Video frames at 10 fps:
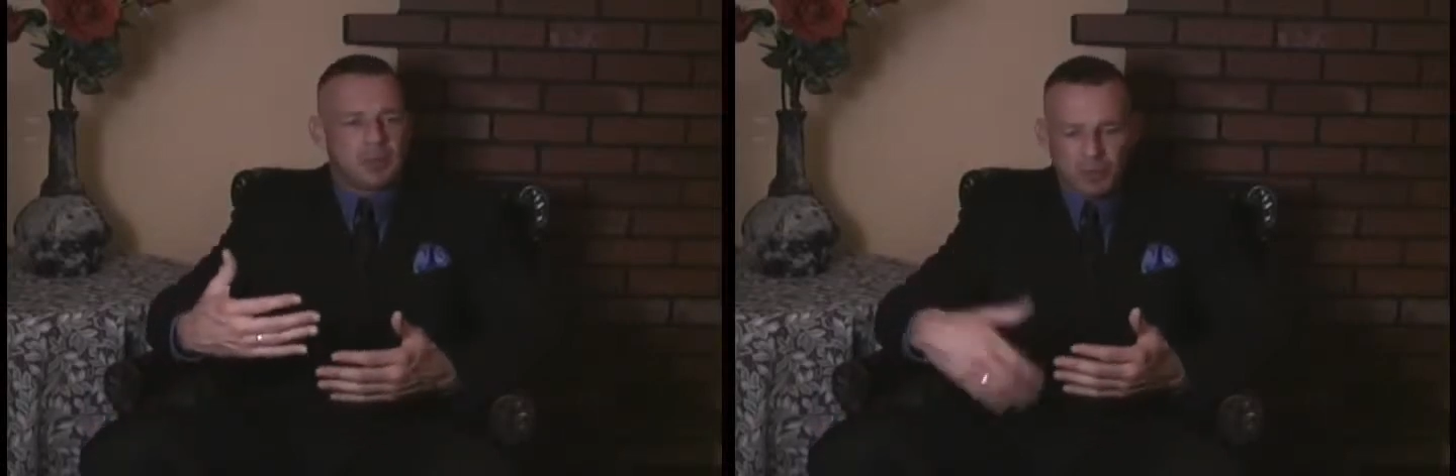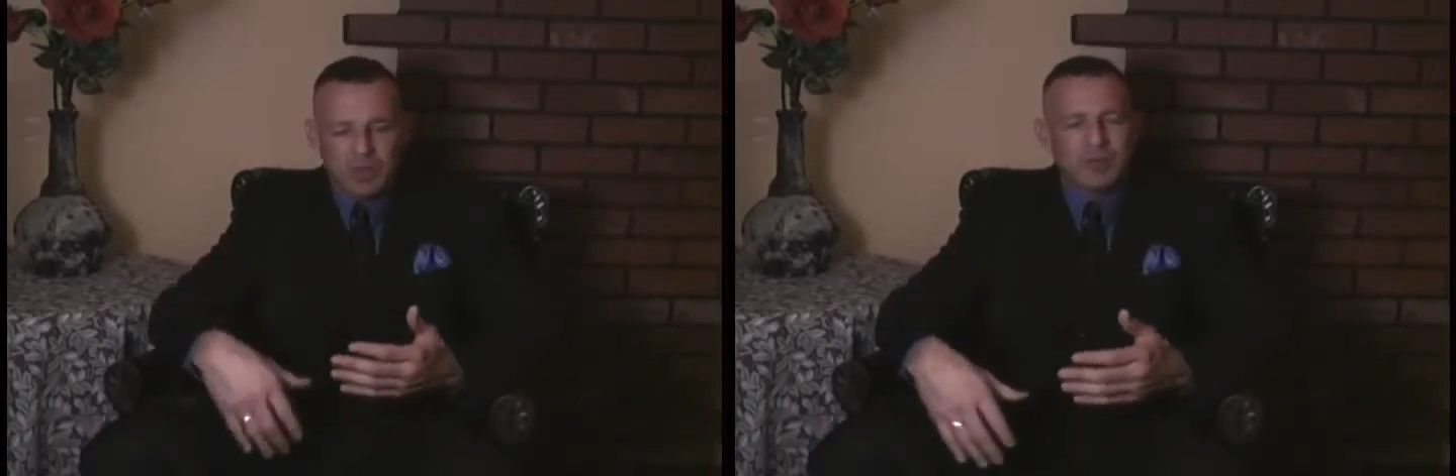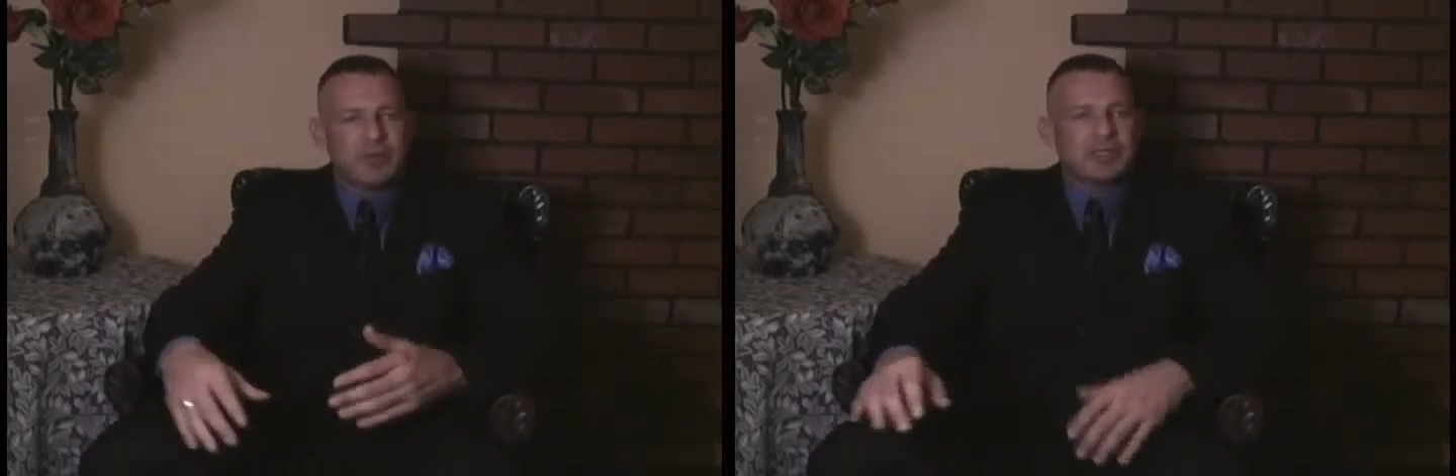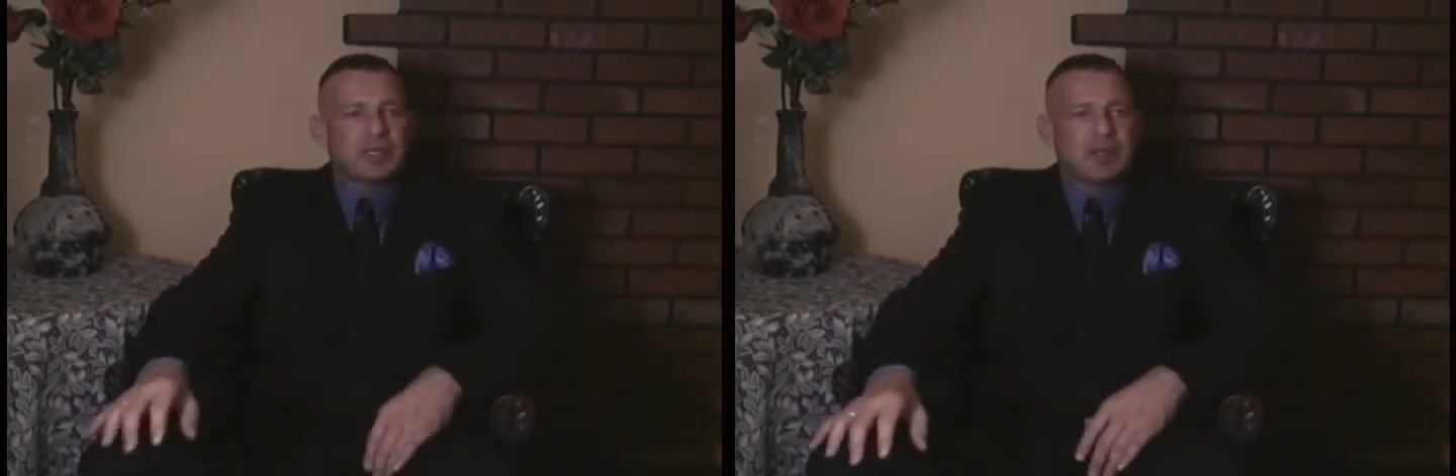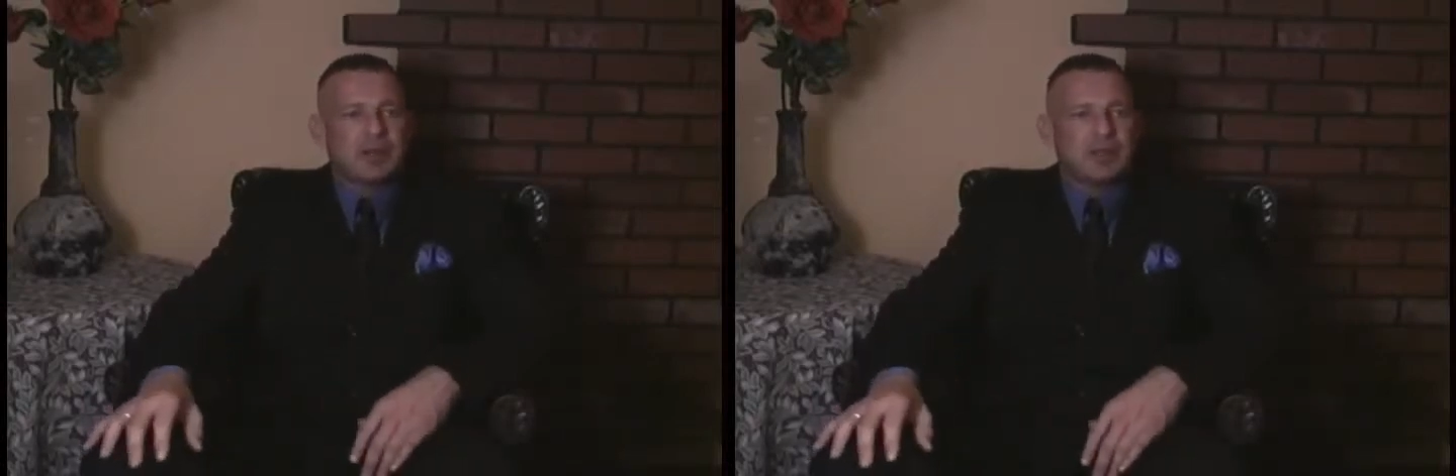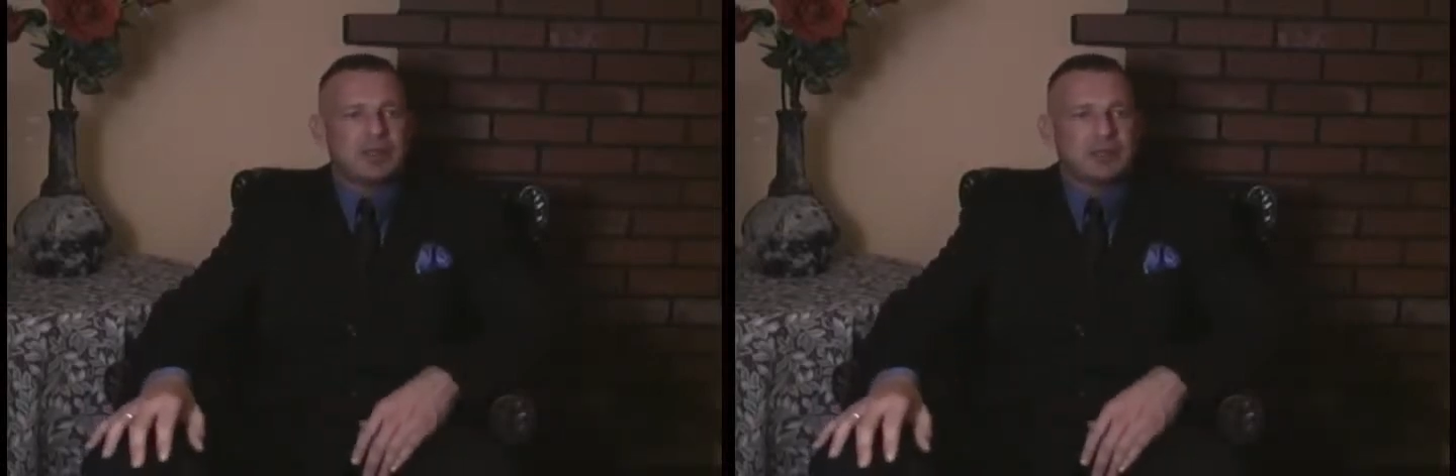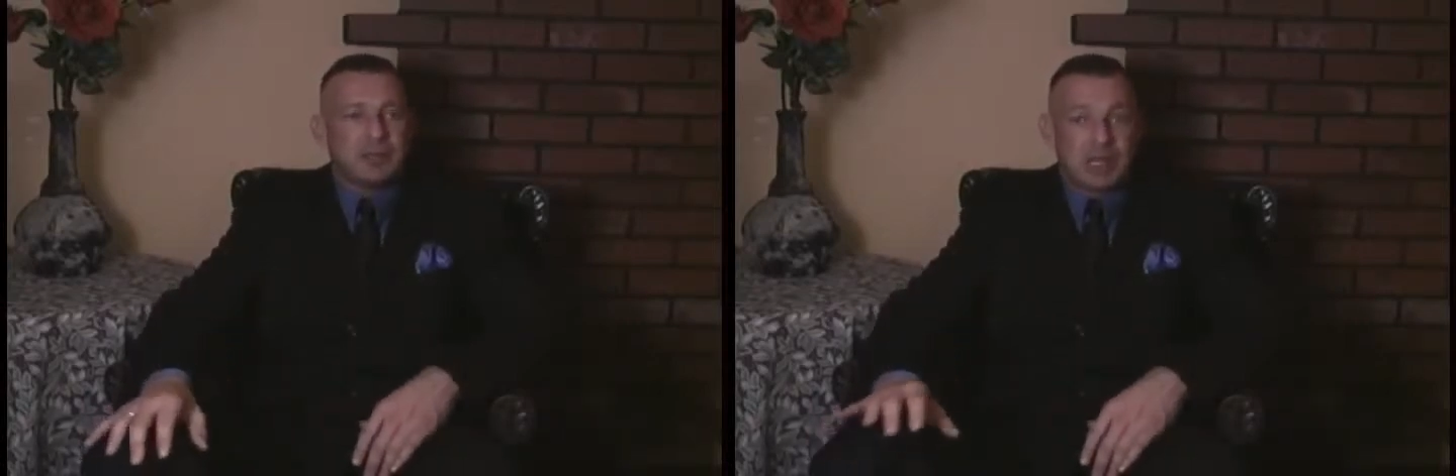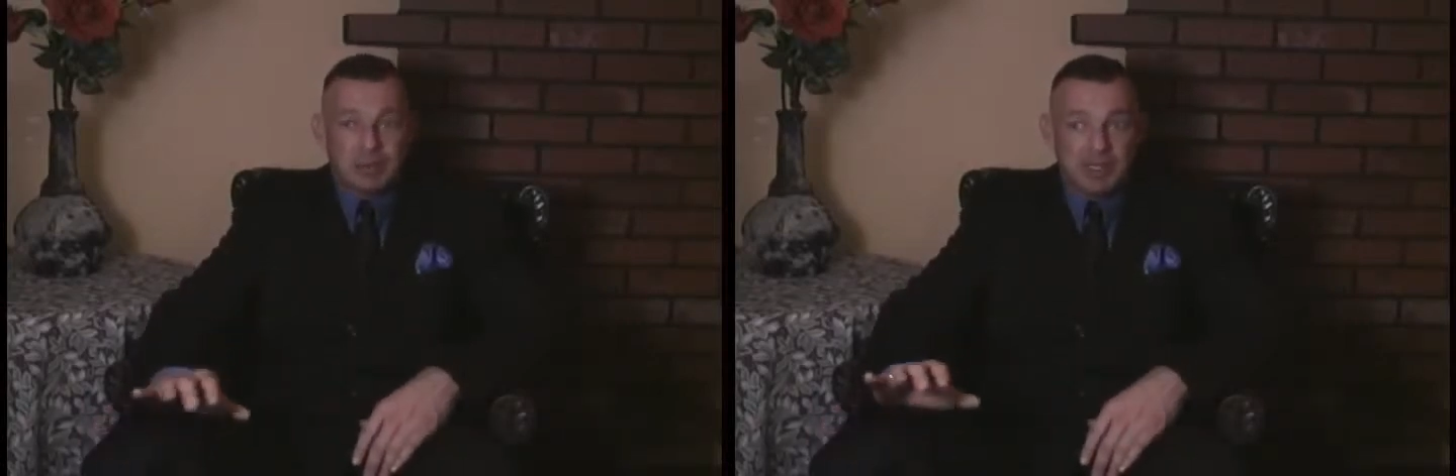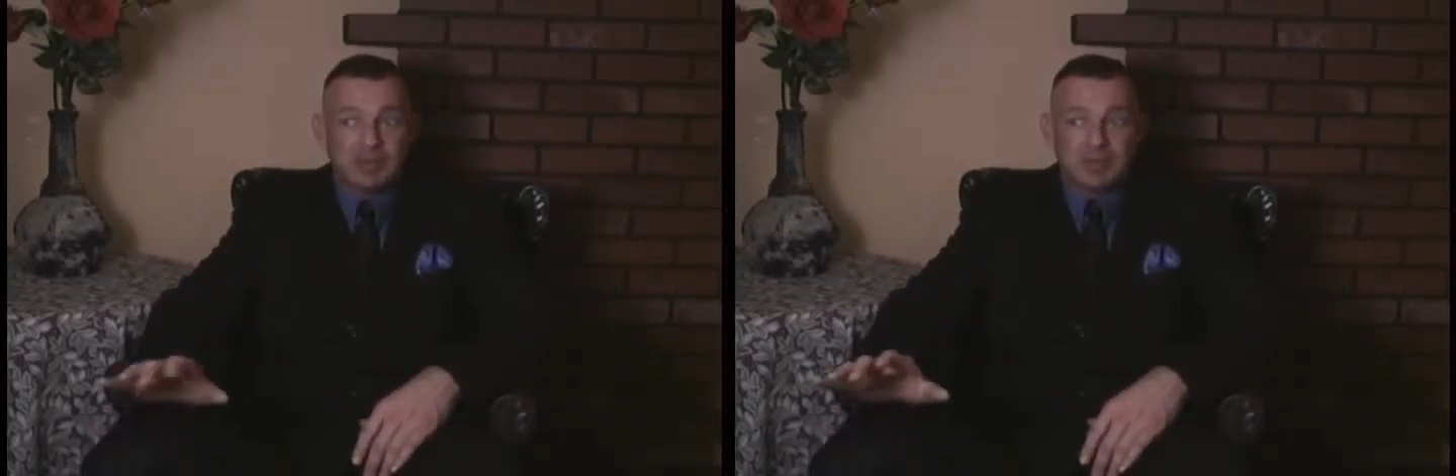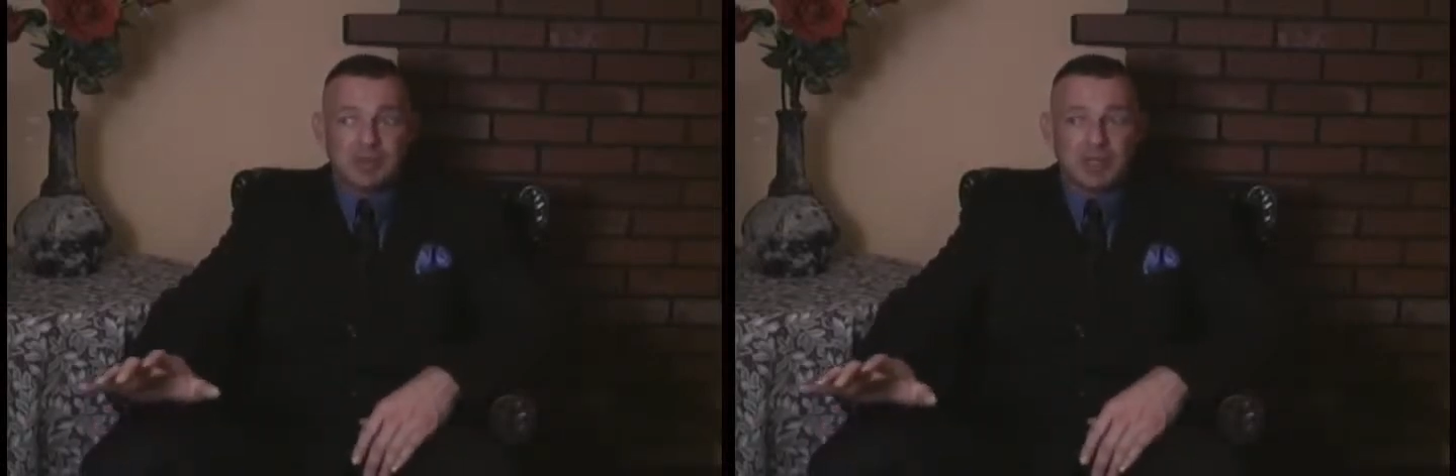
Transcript: "We're going to fix all of these," I mean,